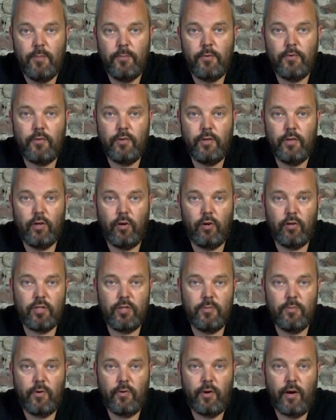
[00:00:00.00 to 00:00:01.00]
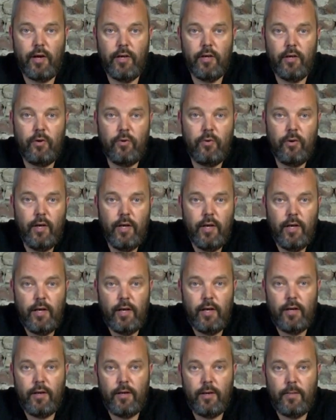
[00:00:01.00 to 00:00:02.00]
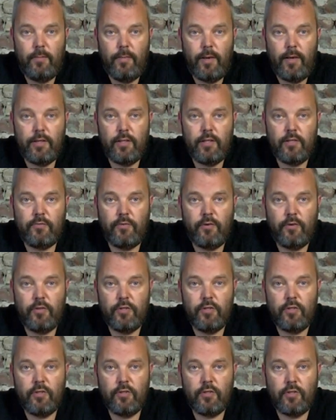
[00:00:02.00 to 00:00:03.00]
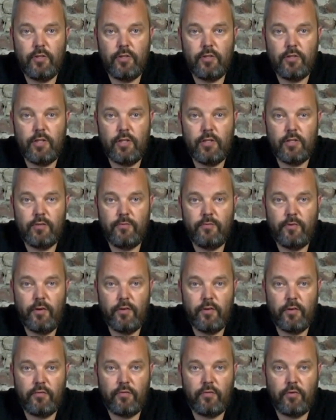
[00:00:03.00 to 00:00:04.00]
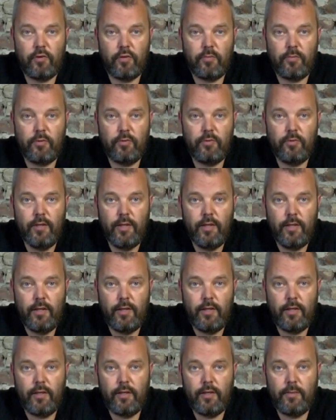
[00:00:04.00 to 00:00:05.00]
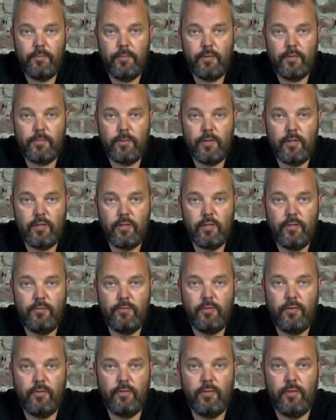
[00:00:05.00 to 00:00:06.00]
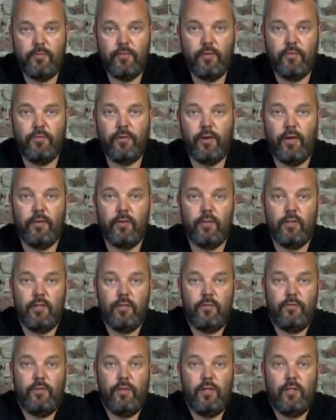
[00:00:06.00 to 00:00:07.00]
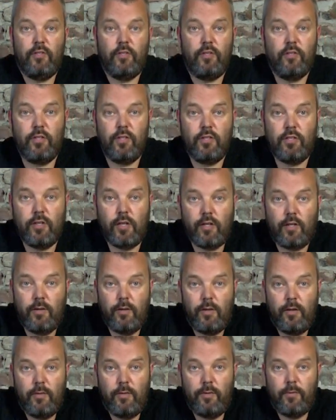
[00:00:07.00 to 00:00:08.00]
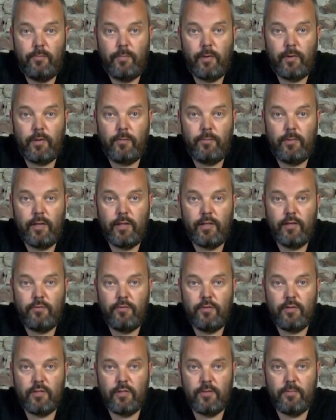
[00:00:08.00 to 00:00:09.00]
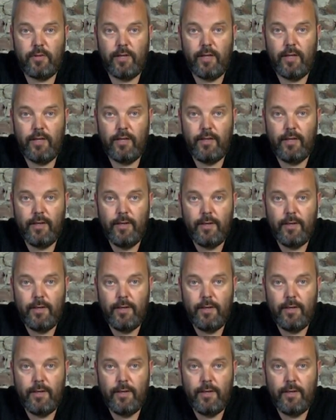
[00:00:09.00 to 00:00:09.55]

between the Oximo IO um, and this version. So it's it's very affordable, um, especially if you if you value these features. It's not a not a big difference to pay.